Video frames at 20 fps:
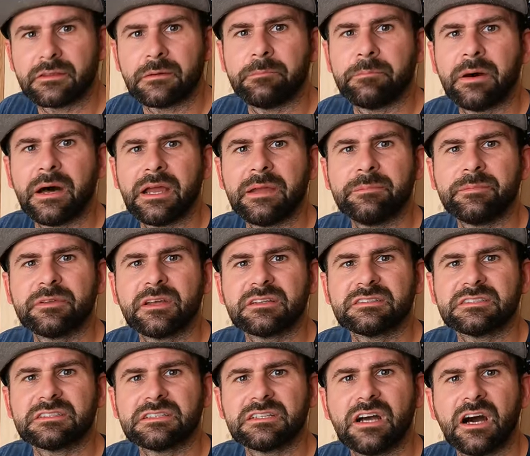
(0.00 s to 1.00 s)
the pipe
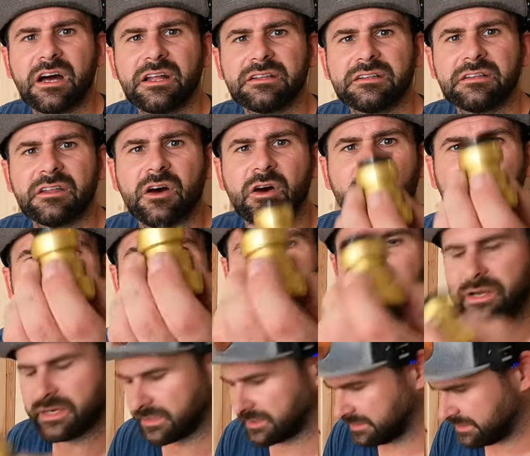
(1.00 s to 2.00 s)
doesn't cut the
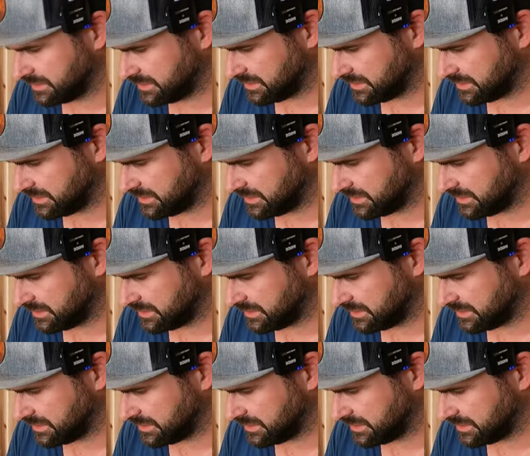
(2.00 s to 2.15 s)
O-ring.